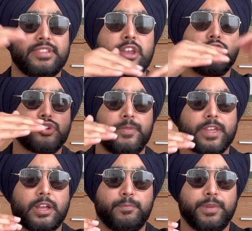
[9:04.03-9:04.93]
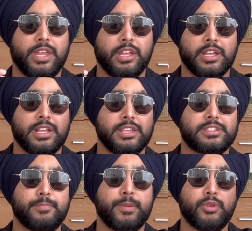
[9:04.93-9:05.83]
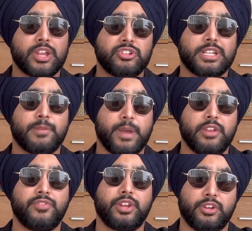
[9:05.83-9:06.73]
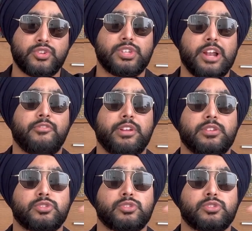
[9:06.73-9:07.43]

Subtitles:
then you join the company, sometimes you actually get benefit in your salary.